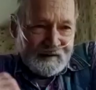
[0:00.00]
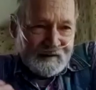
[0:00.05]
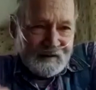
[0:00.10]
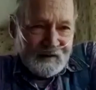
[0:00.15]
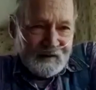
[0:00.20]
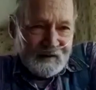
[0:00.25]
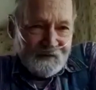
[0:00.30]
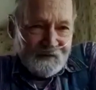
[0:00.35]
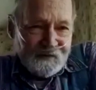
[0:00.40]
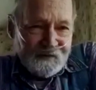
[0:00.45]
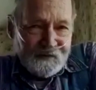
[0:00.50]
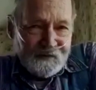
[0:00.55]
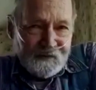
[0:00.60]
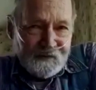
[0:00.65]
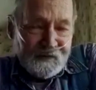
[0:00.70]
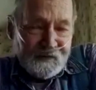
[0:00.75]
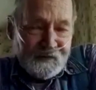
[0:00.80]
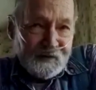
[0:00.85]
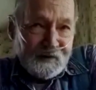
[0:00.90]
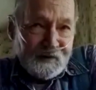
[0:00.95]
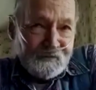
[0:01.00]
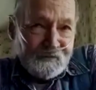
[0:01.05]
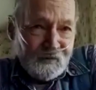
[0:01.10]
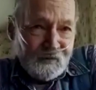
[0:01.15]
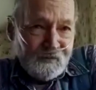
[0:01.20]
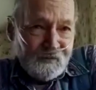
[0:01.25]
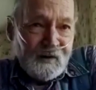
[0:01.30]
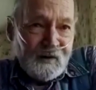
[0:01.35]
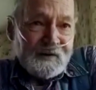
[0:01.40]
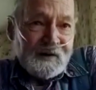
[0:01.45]
if you know where
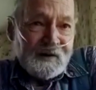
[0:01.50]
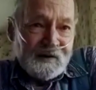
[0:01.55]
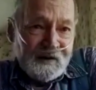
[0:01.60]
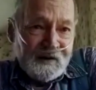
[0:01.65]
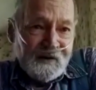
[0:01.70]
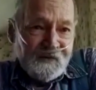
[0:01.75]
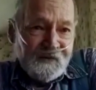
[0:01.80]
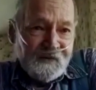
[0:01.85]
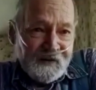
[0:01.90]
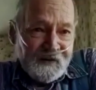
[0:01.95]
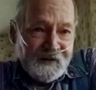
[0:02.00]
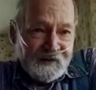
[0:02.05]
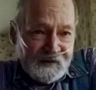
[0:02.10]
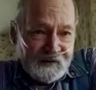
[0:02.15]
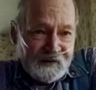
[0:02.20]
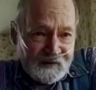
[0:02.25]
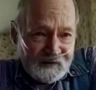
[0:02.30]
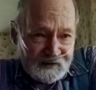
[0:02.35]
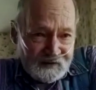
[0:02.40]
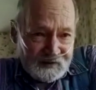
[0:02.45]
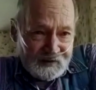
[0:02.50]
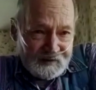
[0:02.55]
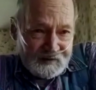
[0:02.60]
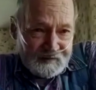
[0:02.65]
Rocky Knee Feed is?